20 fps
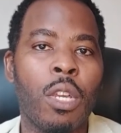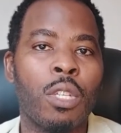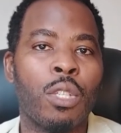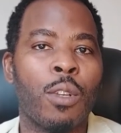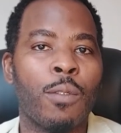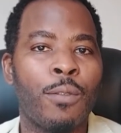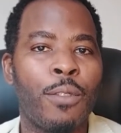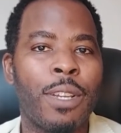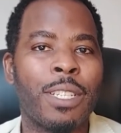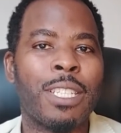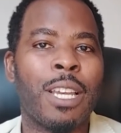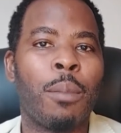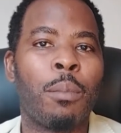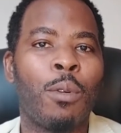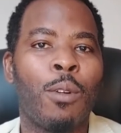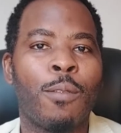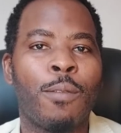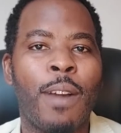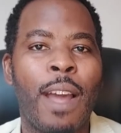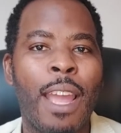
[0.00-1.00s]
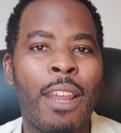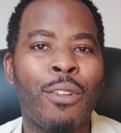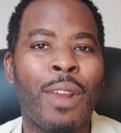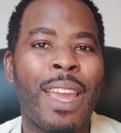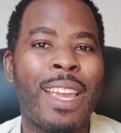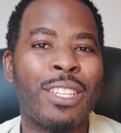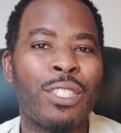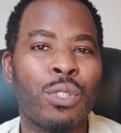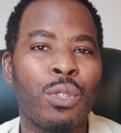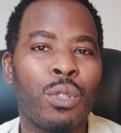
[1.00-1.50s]
So for example,
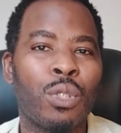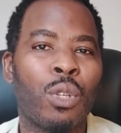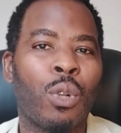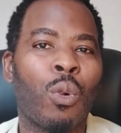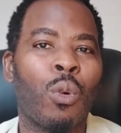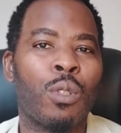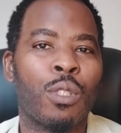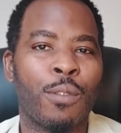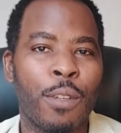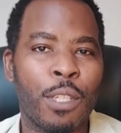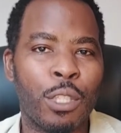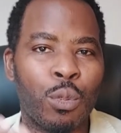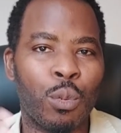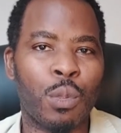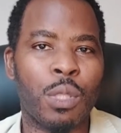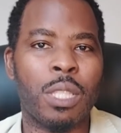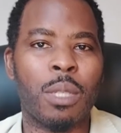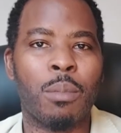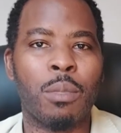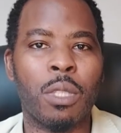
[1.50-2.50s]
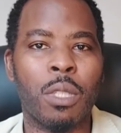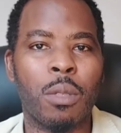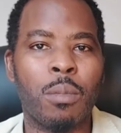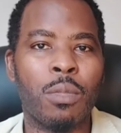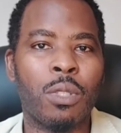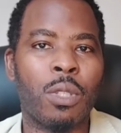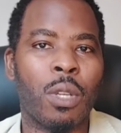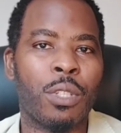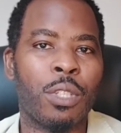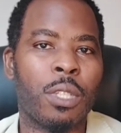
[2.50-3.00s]
Viagra is known to cause visual
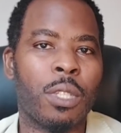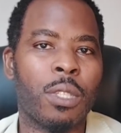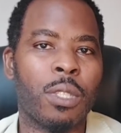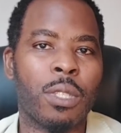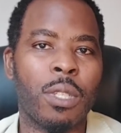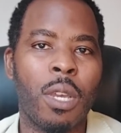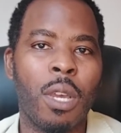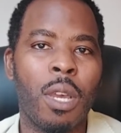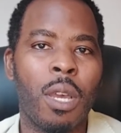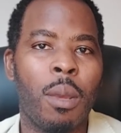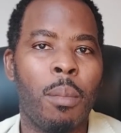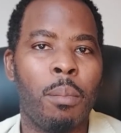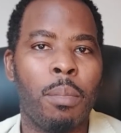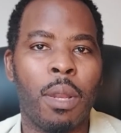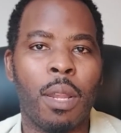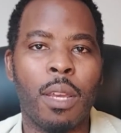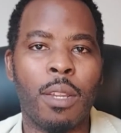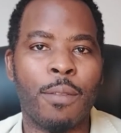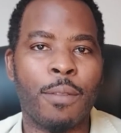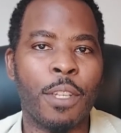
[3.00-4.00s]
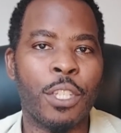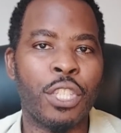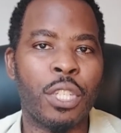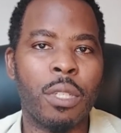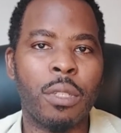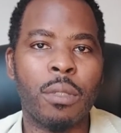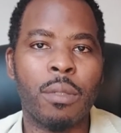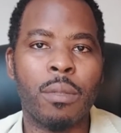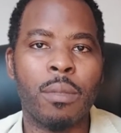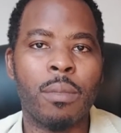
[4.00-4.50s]
symptoms such as blurred
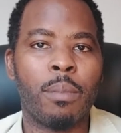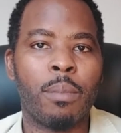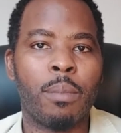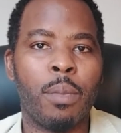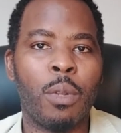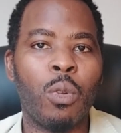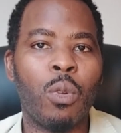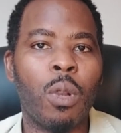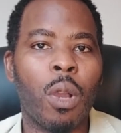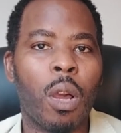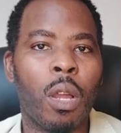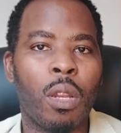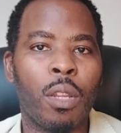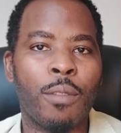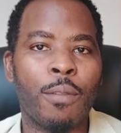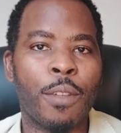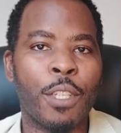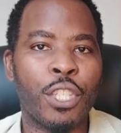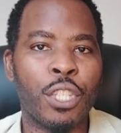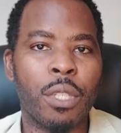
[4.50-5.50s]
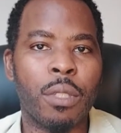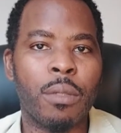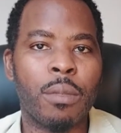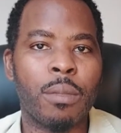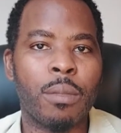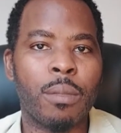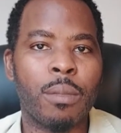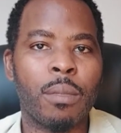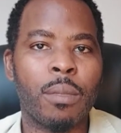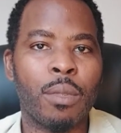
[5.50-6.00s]
vision, blue-colored
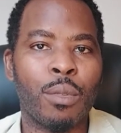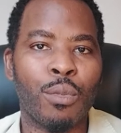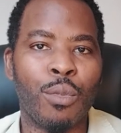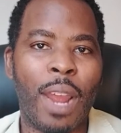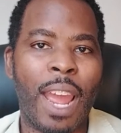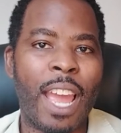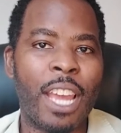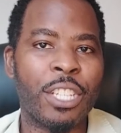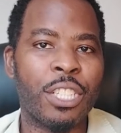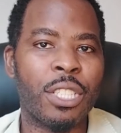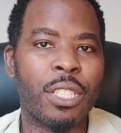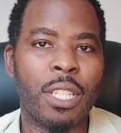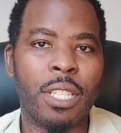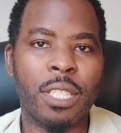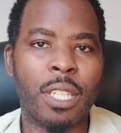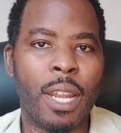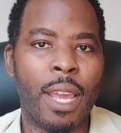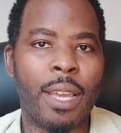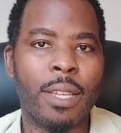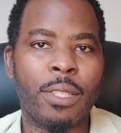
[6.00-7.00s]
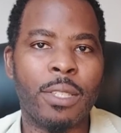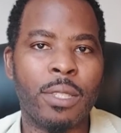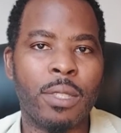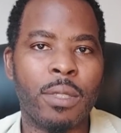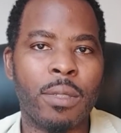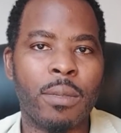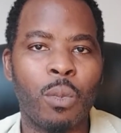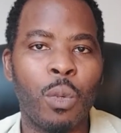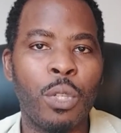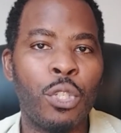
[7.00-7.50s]
vision, rash,
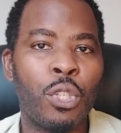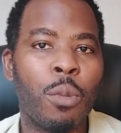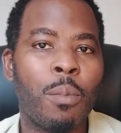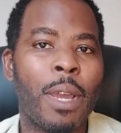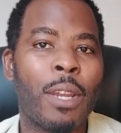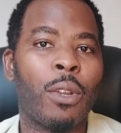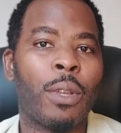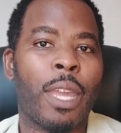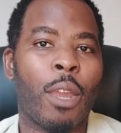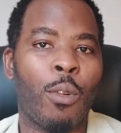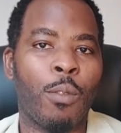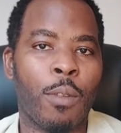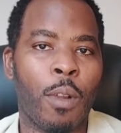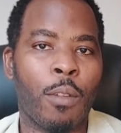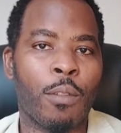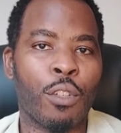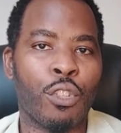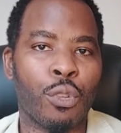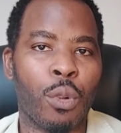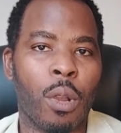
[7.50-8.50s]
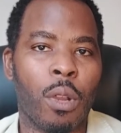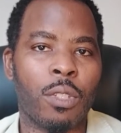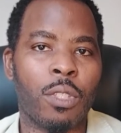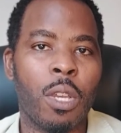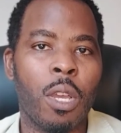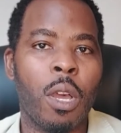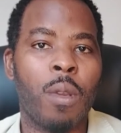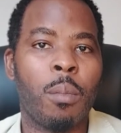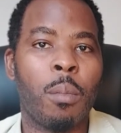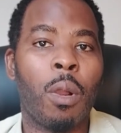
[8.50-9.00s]
dizziness, which you might not get with other
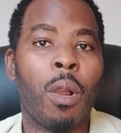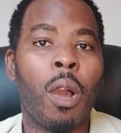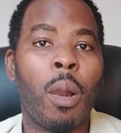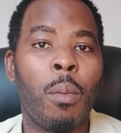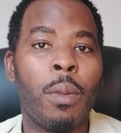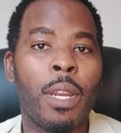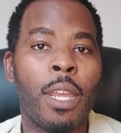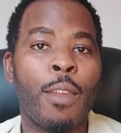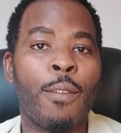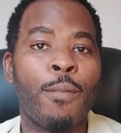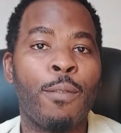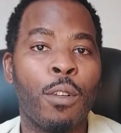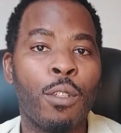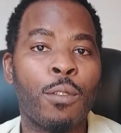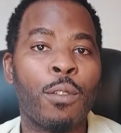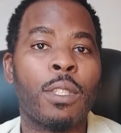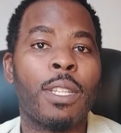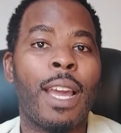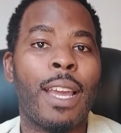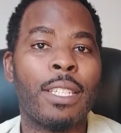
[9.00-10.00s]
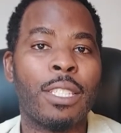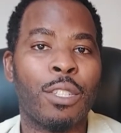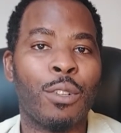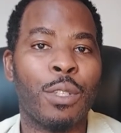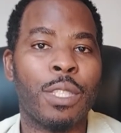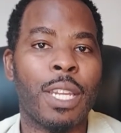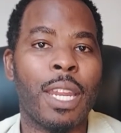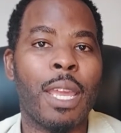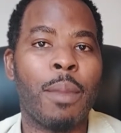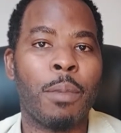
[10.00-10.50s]
drugs. But commonly,
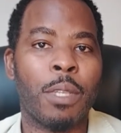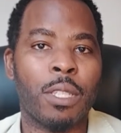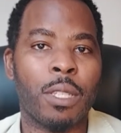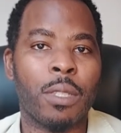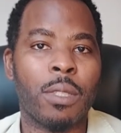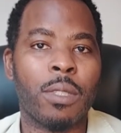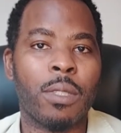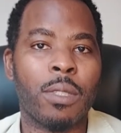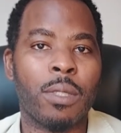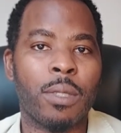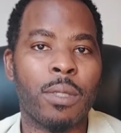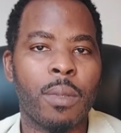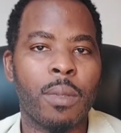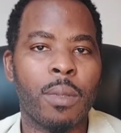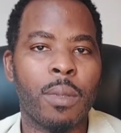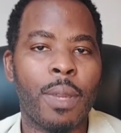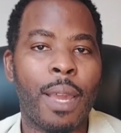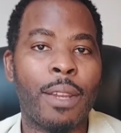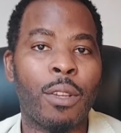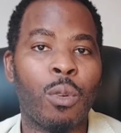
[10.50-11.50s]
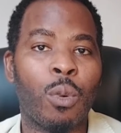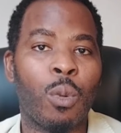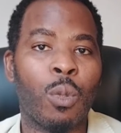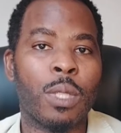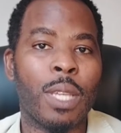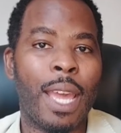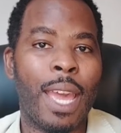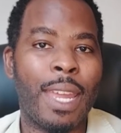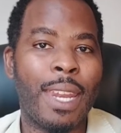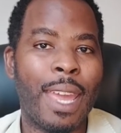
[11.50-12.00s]
phosphodiesterase inhibitors can
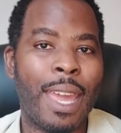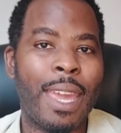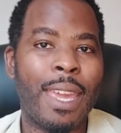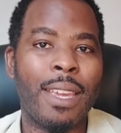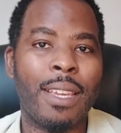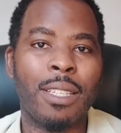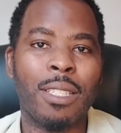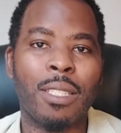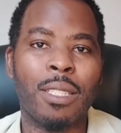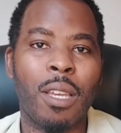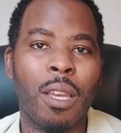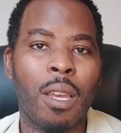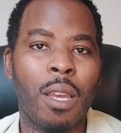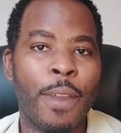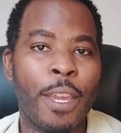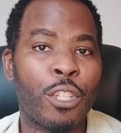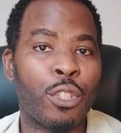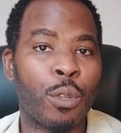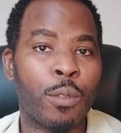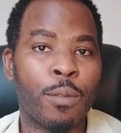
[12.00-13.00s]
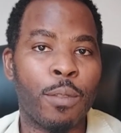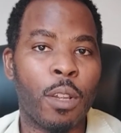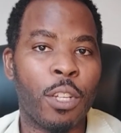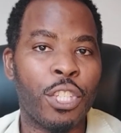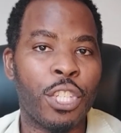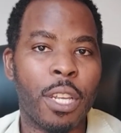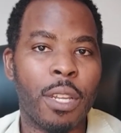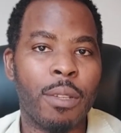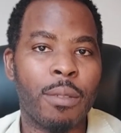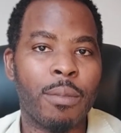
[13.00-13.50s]
cause headaches, facial
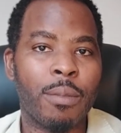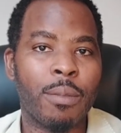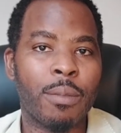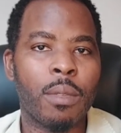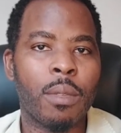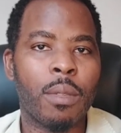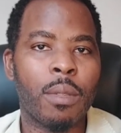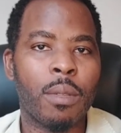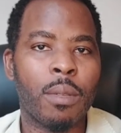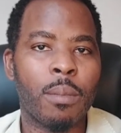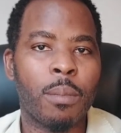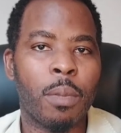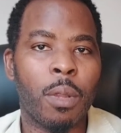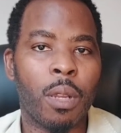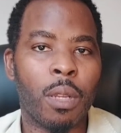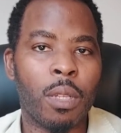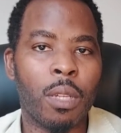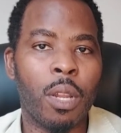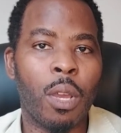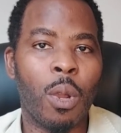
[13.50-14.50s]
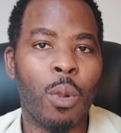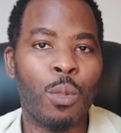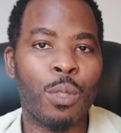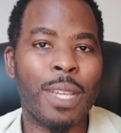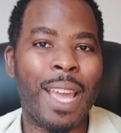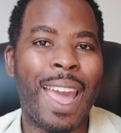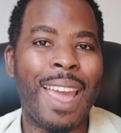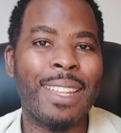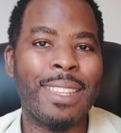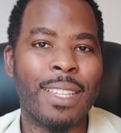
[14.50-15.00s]
flushing, blocked
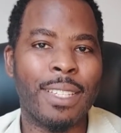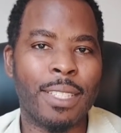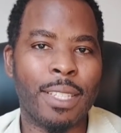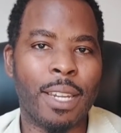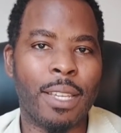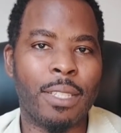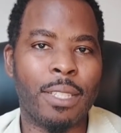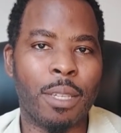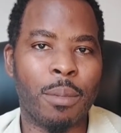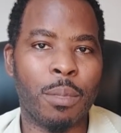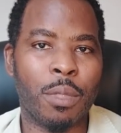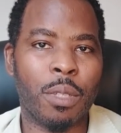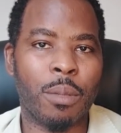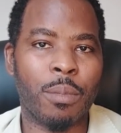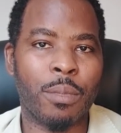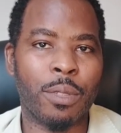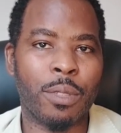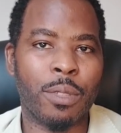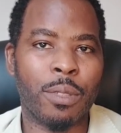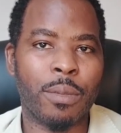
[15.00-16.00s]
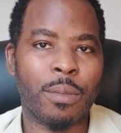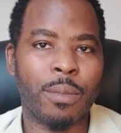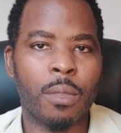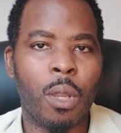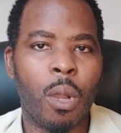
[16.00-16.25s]
nose, and dizziness symptoms.